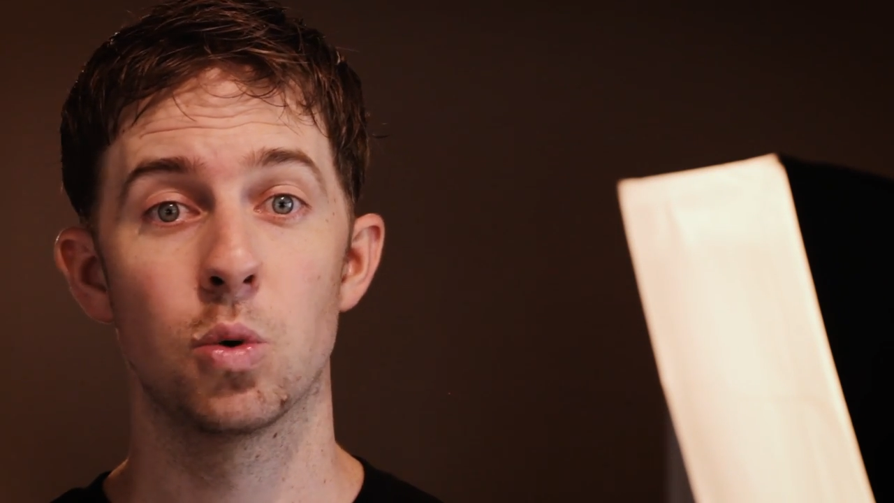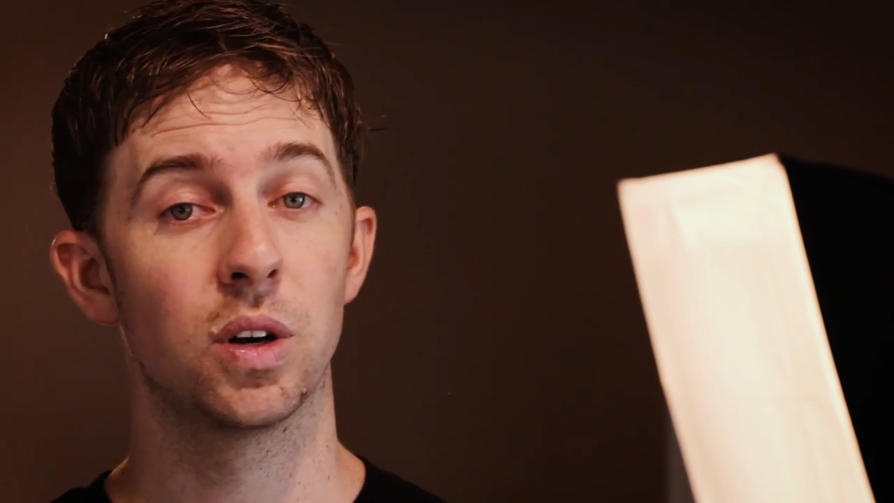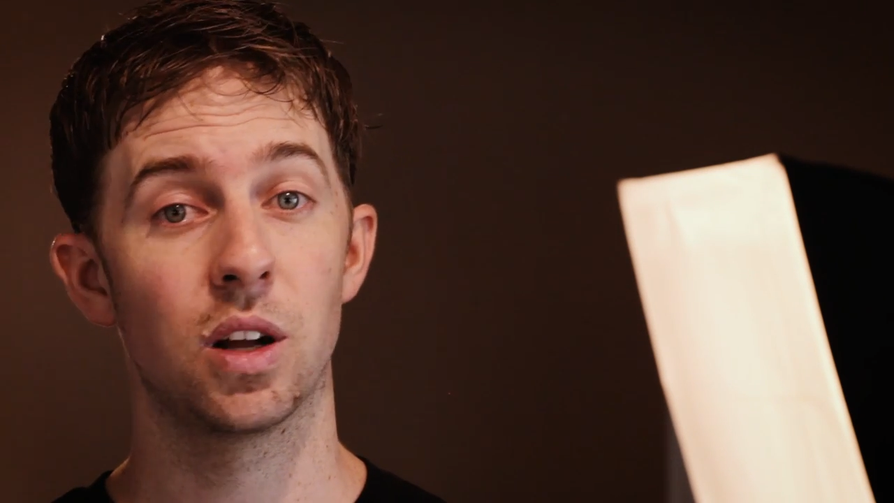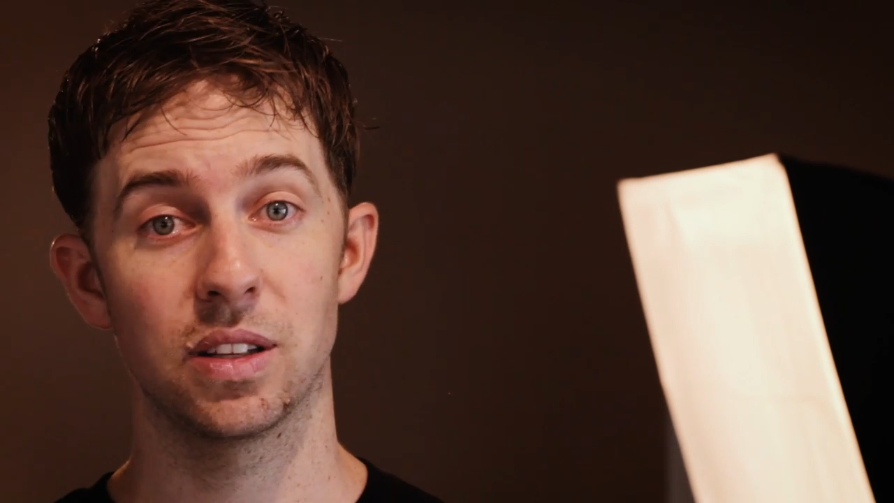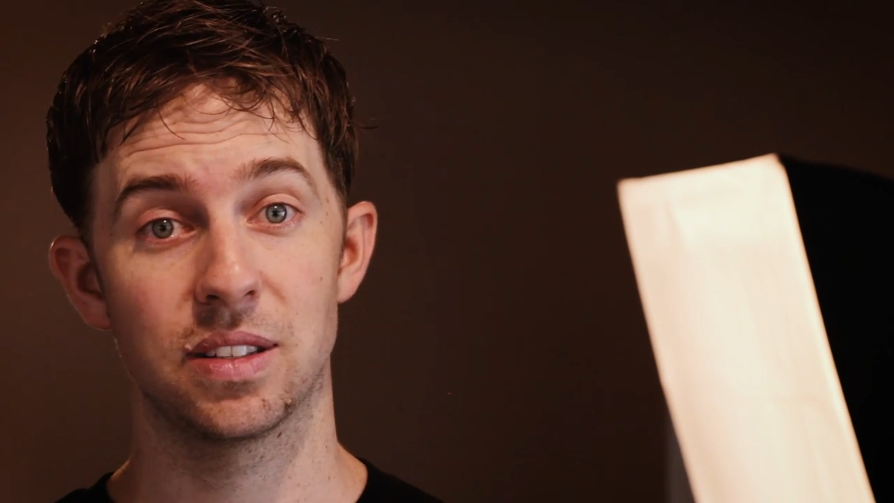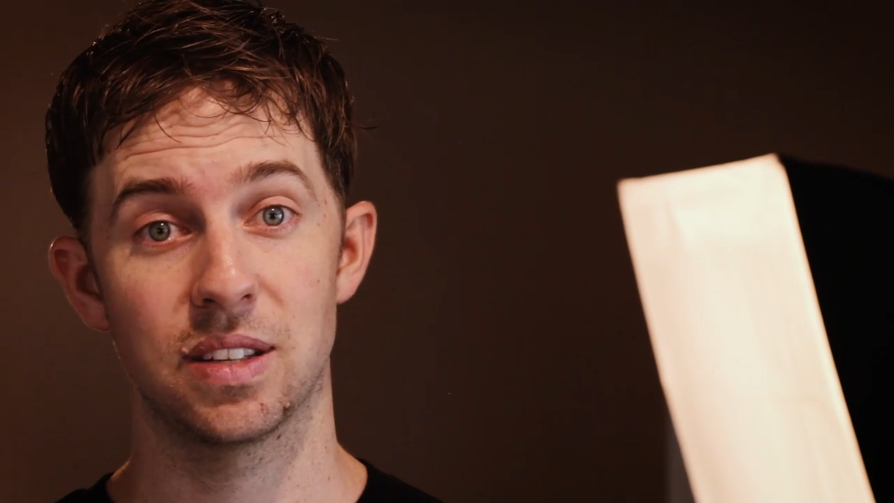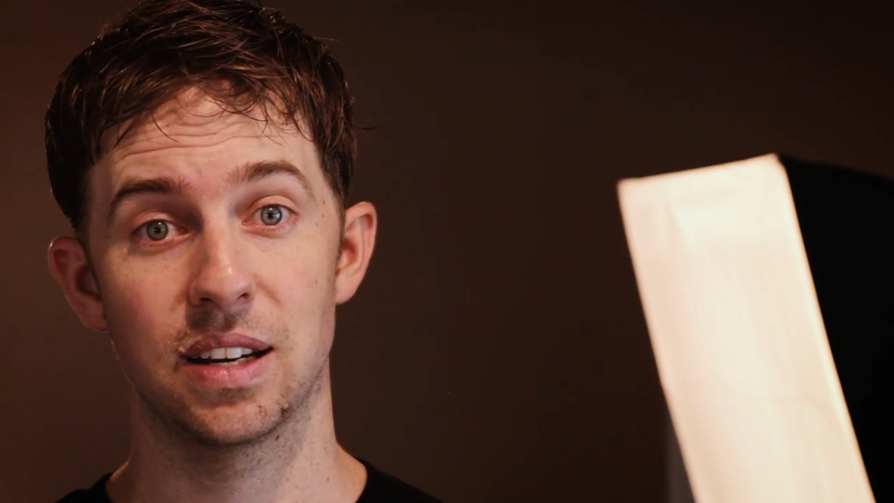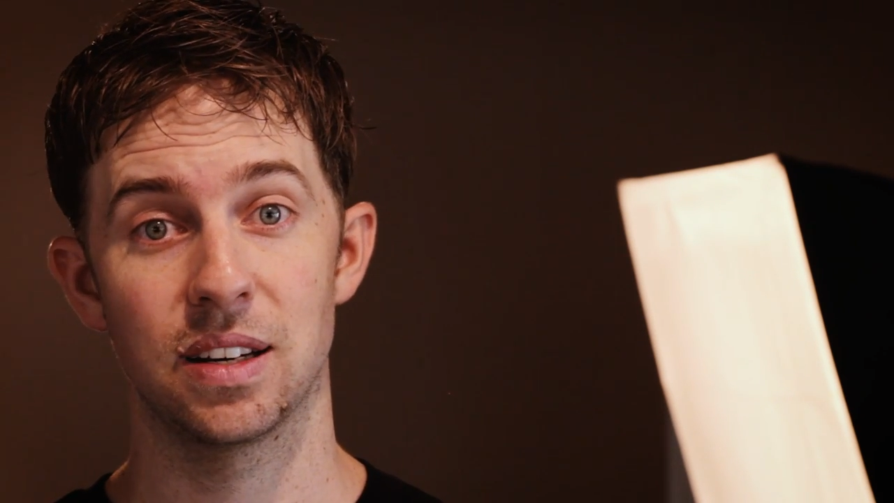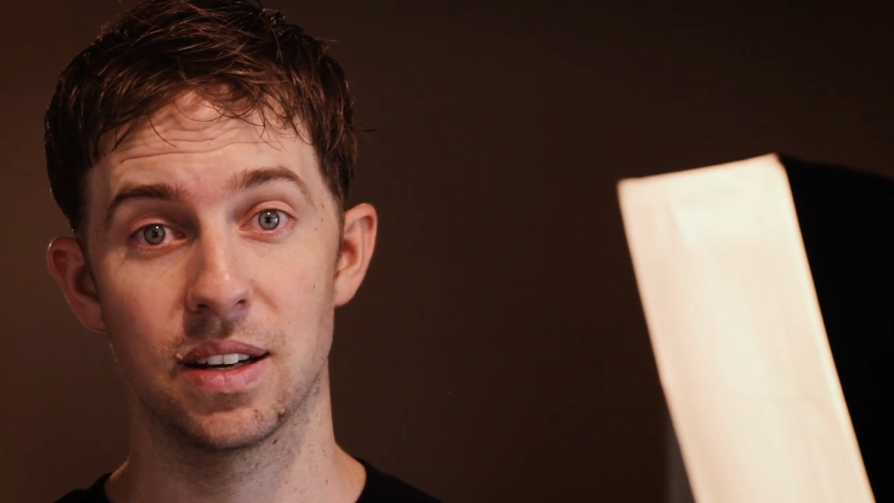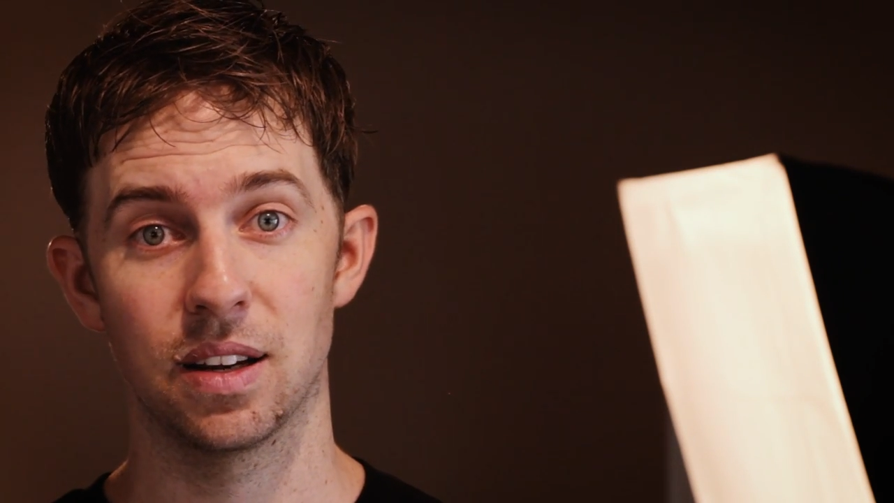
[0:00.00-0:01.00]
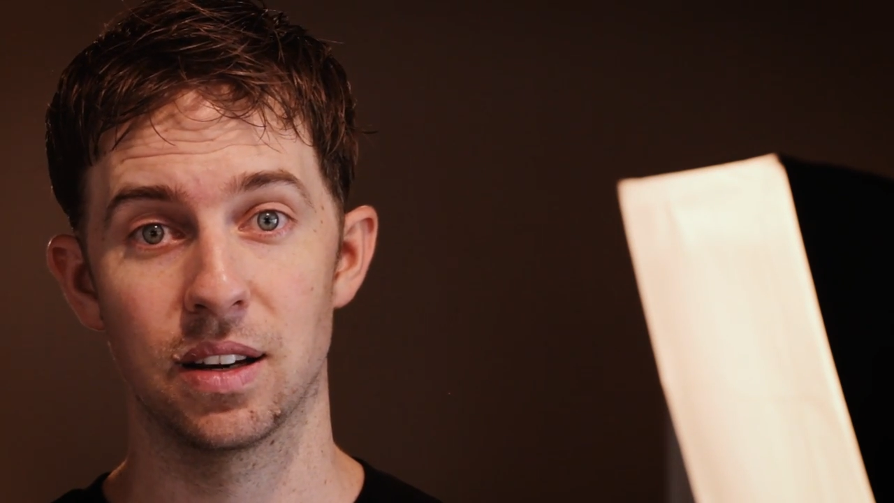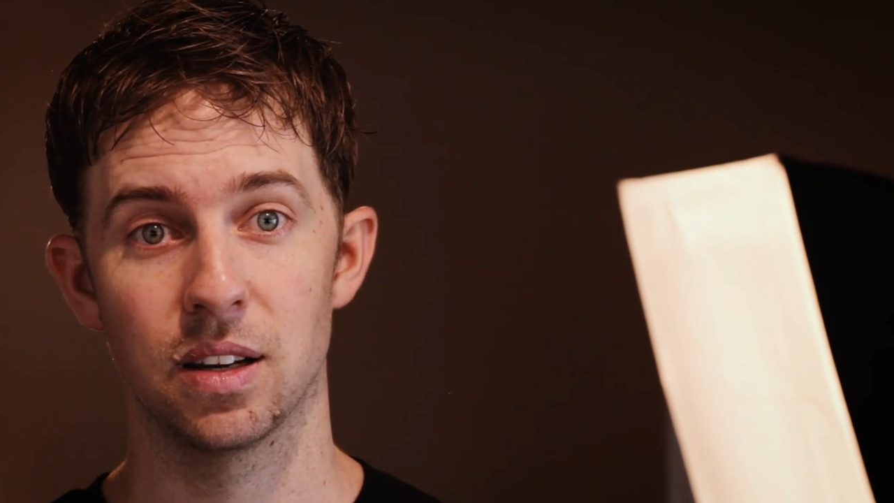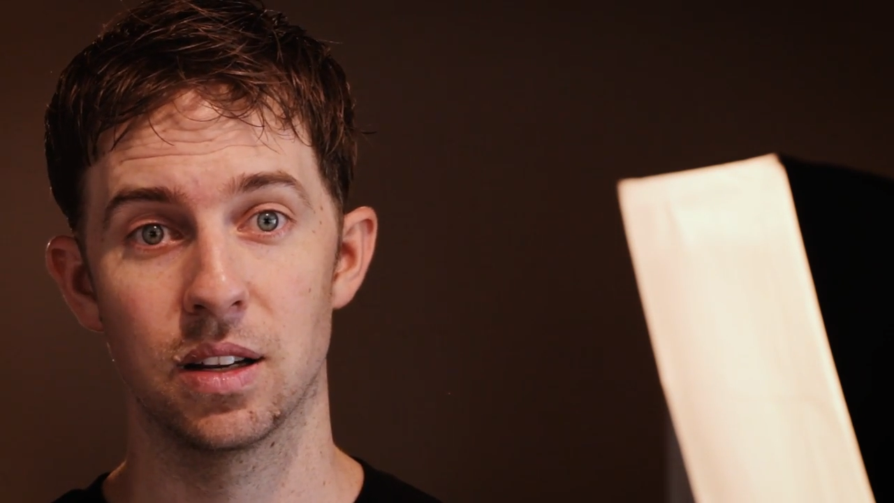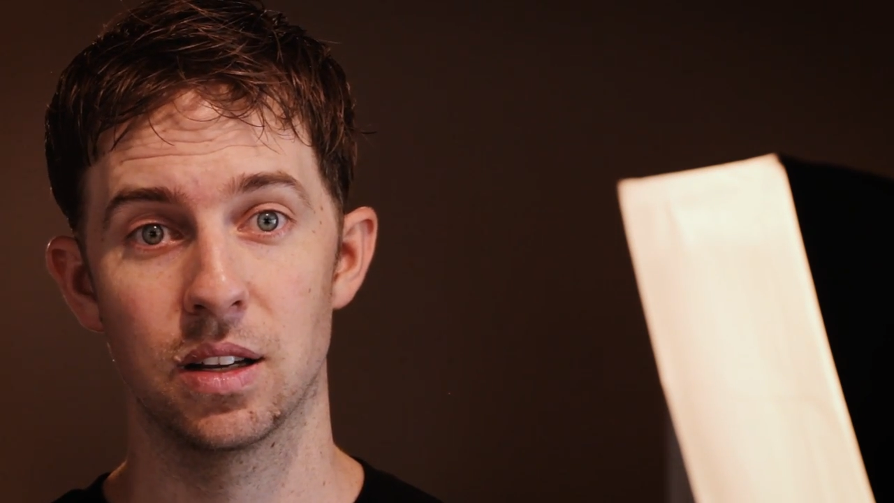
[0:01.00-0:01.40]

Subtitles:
when all is said and done.